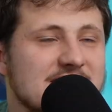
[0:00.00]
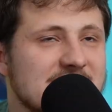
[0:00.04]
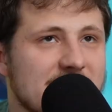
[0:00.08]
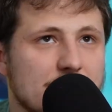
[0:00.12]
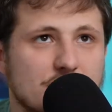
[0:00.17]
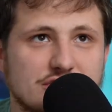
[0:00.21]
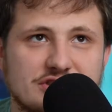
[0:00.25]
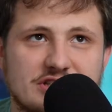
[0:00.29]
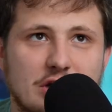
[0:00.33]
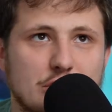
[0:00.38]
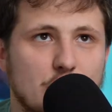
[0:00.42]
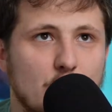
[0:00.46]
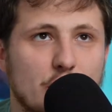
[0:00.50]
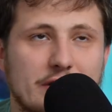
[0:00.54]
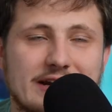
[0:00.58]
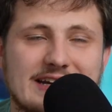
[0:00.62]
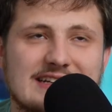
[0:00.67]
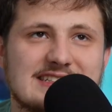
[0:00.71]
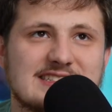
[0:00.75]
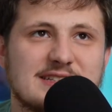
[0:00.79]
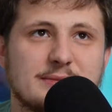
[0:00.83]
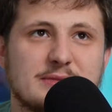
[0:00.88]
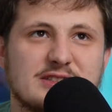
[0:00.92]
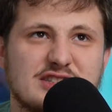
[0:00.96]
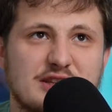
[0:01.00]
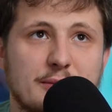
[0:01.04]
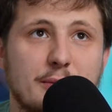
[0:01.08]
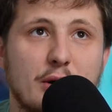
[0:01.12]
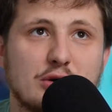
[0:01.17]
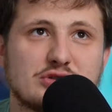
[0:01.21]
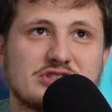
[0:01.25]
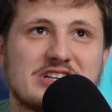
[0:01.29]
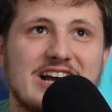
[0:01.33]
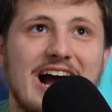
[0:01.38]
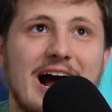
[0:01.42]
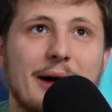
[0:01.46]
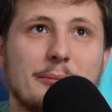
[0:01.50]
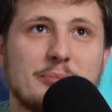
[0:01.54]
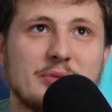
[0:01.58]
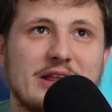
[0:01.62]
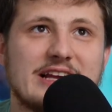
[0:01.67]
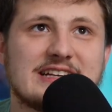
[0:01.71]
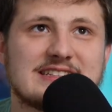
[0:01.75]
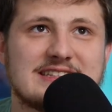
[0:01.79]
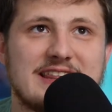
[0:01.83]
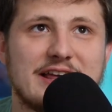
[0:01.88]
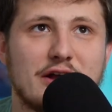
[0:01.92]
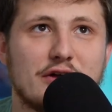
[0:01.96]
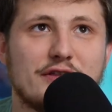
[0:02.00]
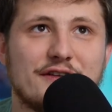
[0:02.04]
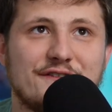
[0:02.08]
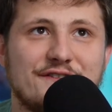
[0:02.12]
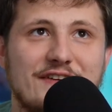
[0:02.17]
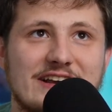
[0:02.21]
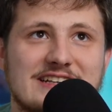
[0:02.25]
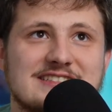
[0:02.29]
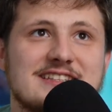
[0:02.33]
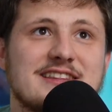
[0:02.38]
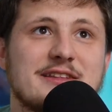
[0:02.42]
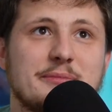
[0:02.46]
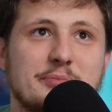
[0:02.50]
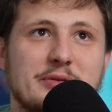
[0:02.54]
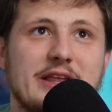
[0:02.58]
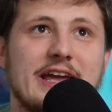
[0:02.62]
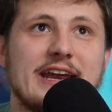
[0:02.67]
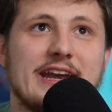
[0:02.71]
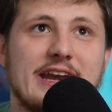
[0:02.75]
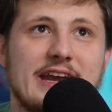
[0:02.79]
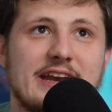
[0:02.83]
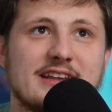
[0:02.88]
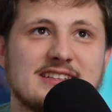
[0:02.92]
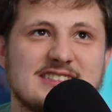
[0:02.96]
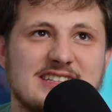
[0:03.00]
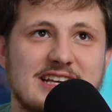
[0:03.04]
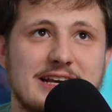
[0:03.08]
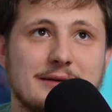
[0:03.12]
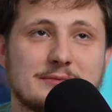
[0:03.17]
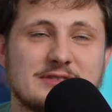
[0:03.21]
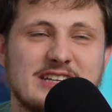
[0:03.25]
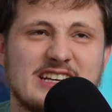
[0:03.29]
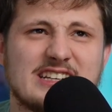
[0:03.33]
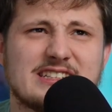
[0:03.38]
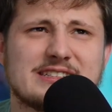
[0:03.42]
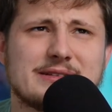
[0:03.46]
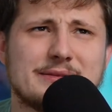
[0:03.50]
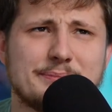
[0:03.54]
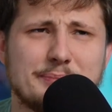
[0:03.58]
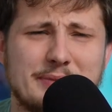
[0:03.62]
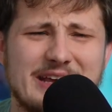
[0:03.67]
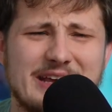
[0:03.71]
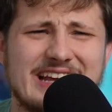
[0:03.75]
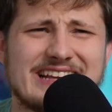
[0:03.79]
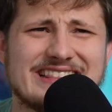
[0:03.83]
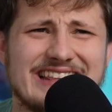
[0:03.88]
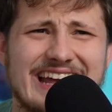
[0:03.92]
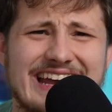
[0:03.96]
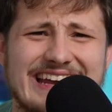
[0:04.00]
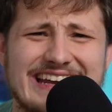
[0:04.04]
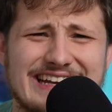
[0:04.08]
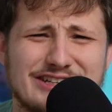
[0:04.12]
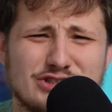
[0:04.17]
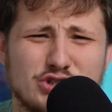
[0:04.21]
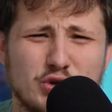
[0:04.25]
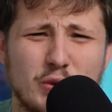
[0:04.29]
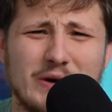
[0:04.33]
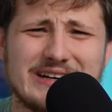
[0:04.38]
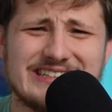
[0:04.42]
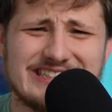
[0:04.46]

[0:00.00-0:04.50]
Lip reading: single-celled organism is the most complex thing on the face of the planet, it seems. It is being likened to a